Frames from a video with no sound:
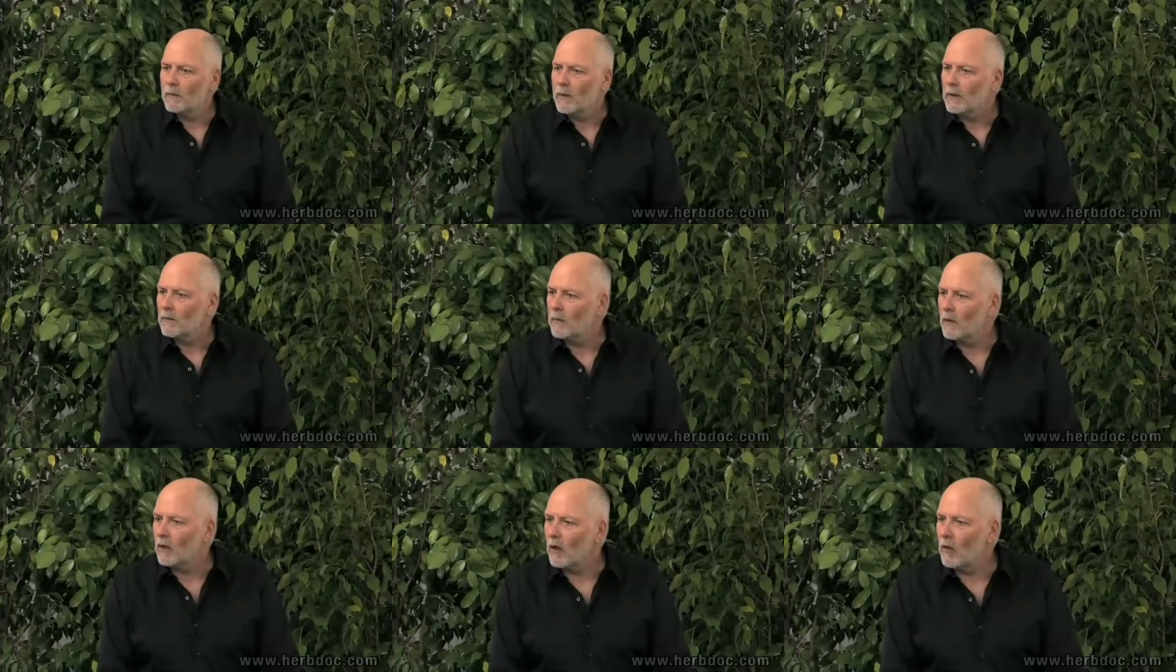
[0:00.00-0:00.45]

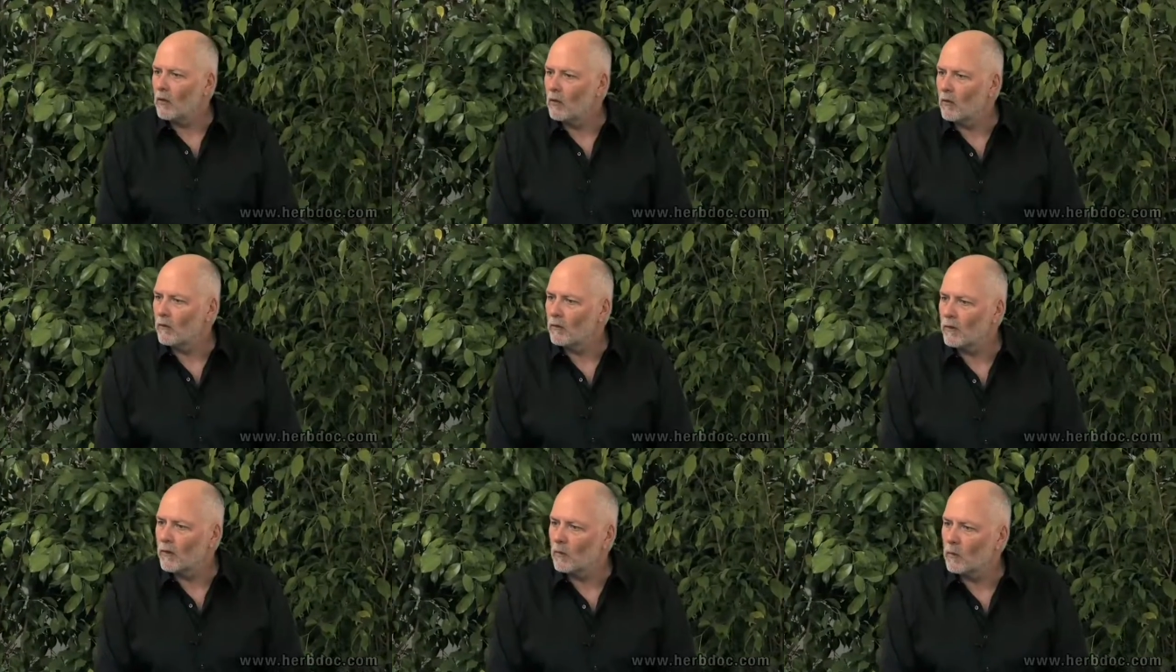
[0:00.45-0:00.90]
people all
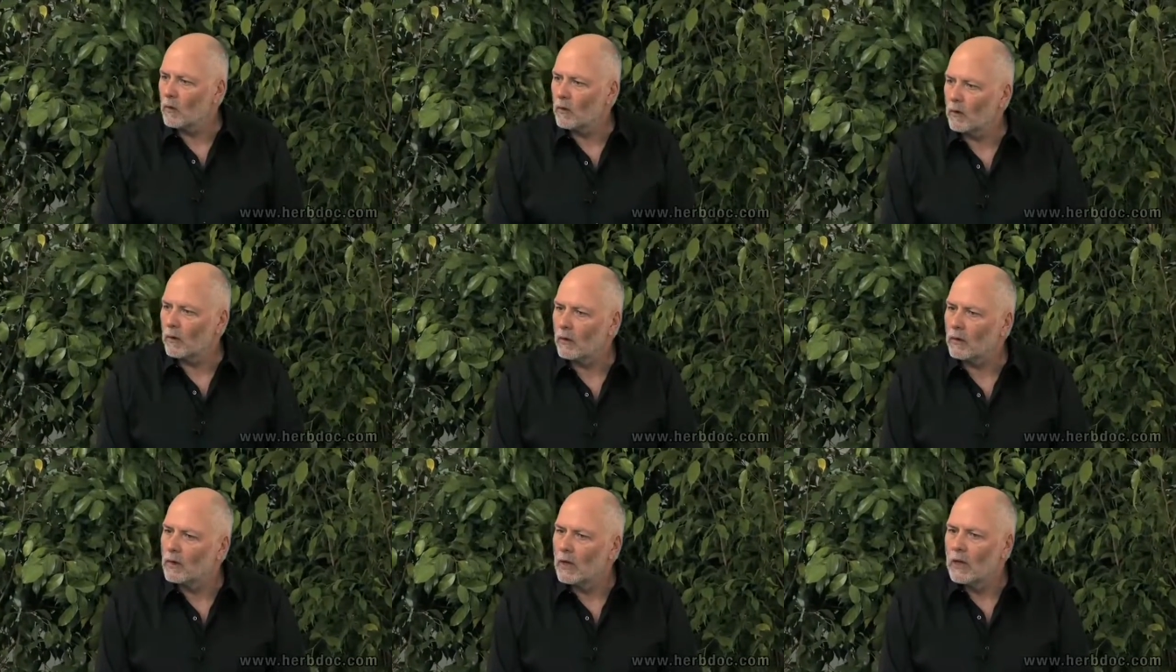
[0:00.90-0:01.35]
over the
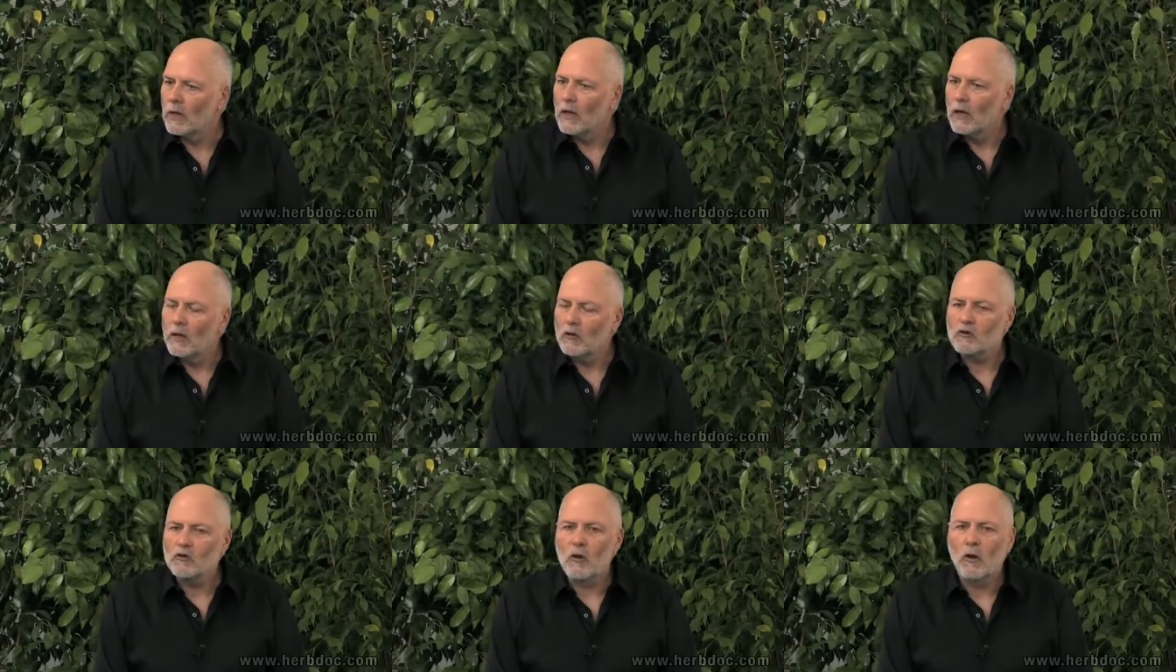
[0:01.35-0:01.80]
world.
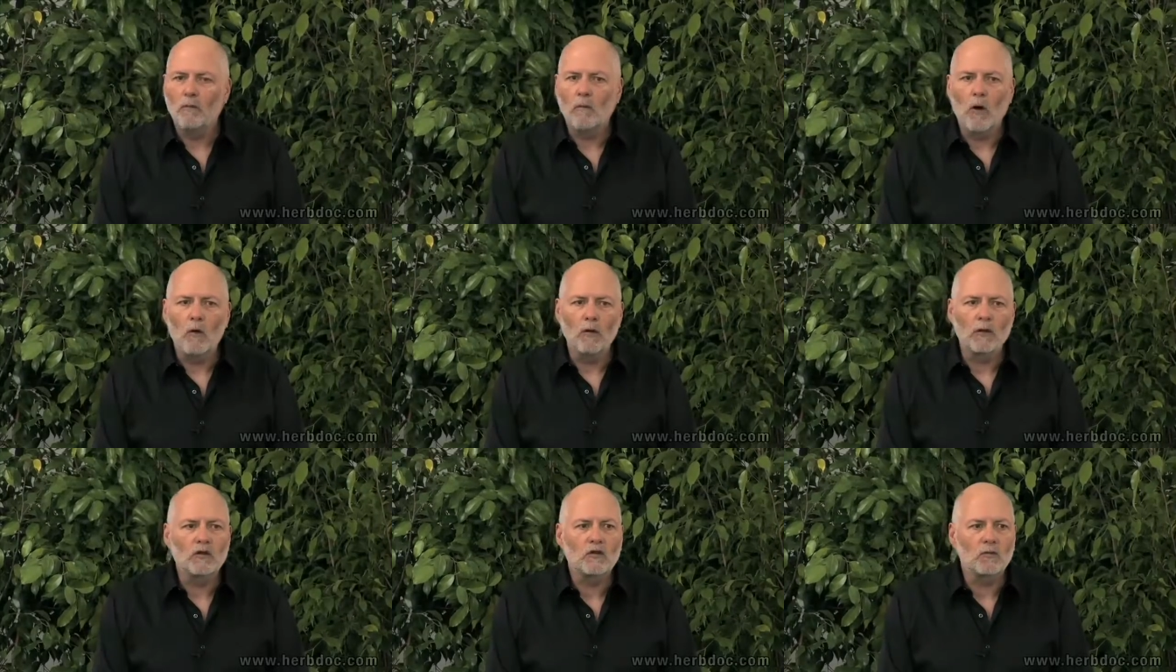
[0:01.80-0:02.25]
So I'm
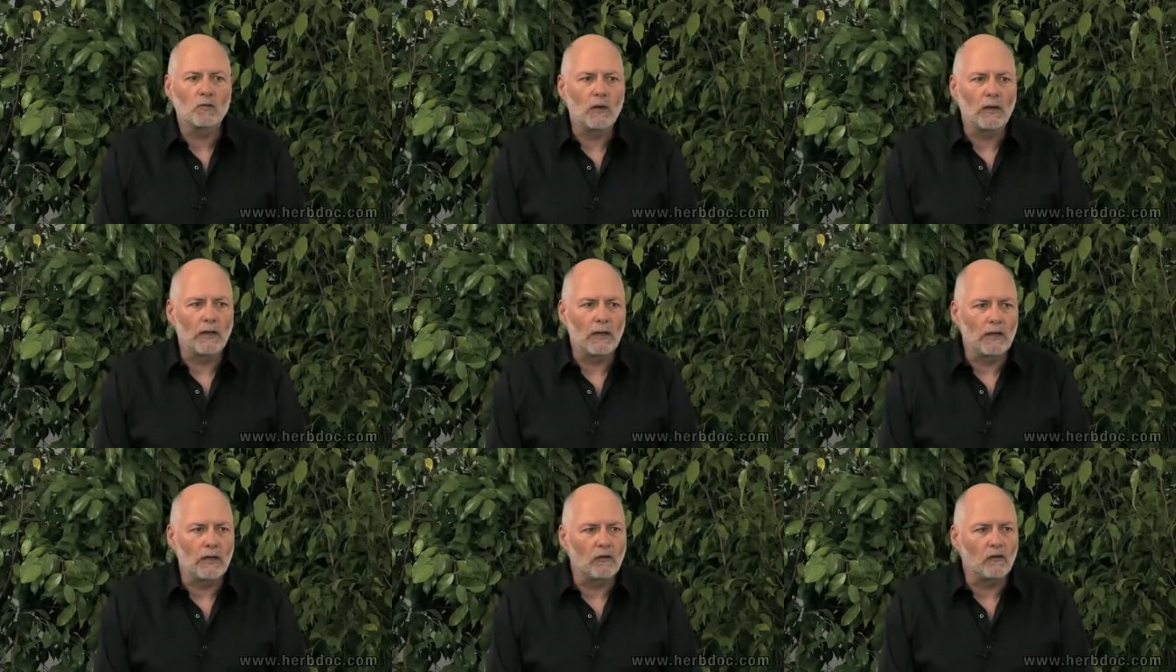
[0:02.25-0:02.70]
always
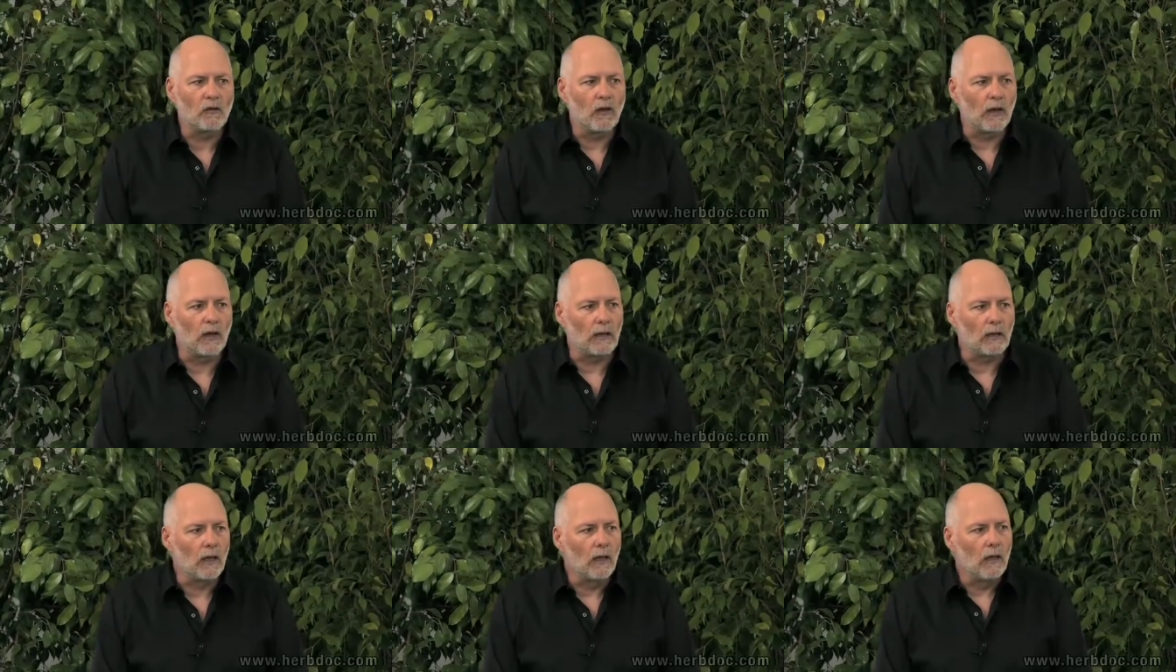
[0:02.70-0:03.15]

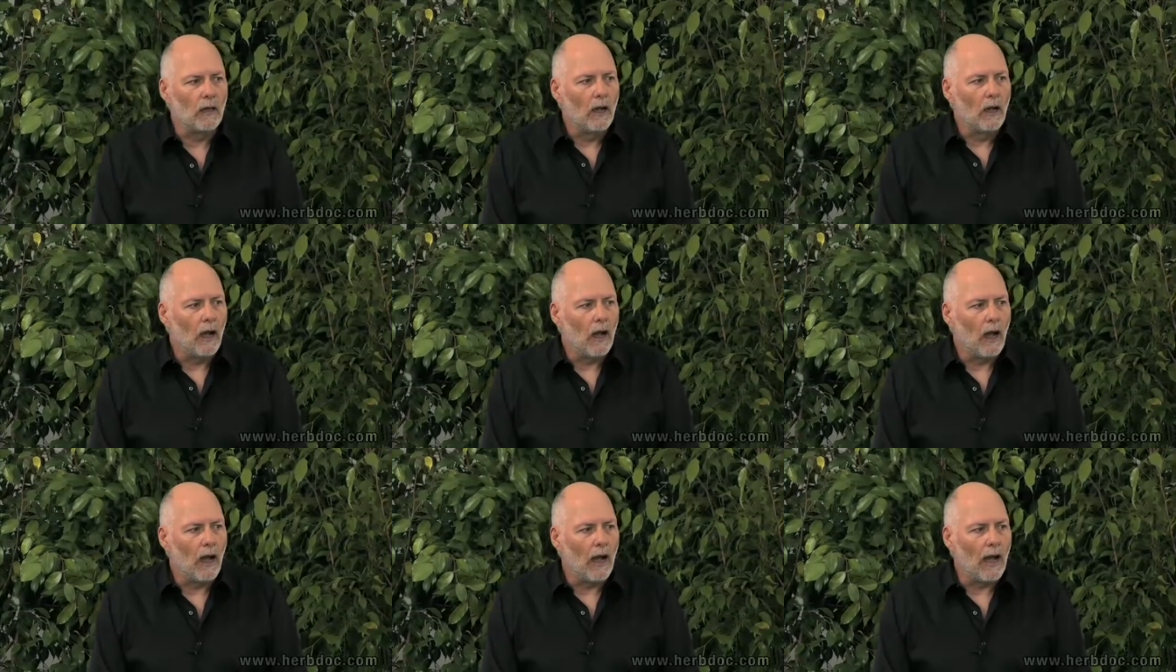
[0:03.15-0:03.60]
releasing
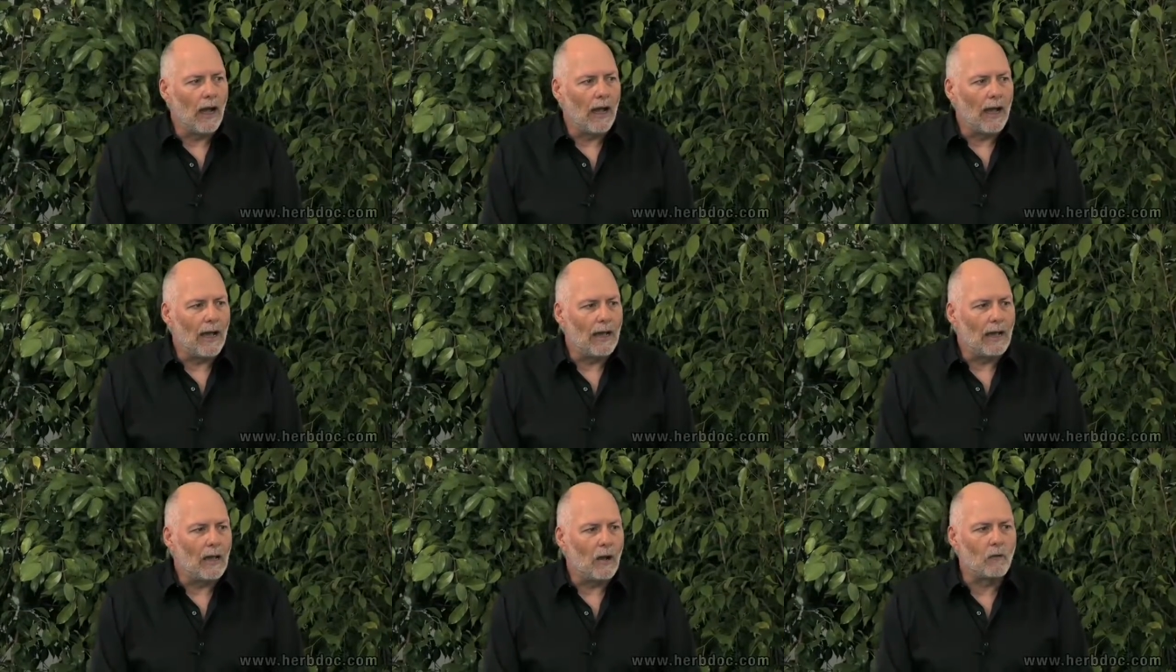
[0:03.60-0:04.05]
uh,